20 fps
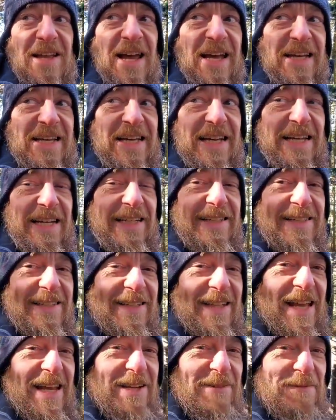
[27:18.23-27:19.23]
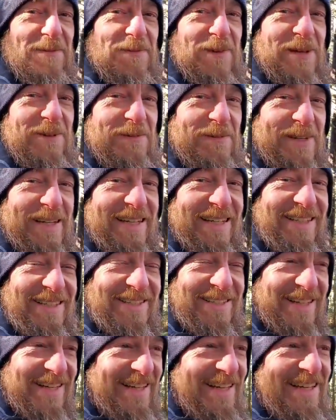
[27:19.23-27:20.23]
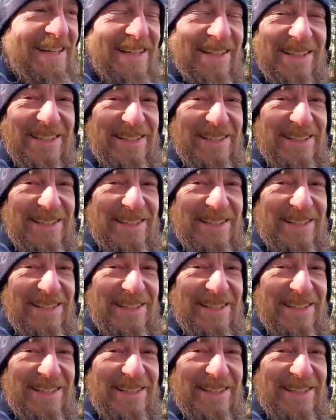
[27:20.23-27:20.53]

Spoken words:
like in his late 50s,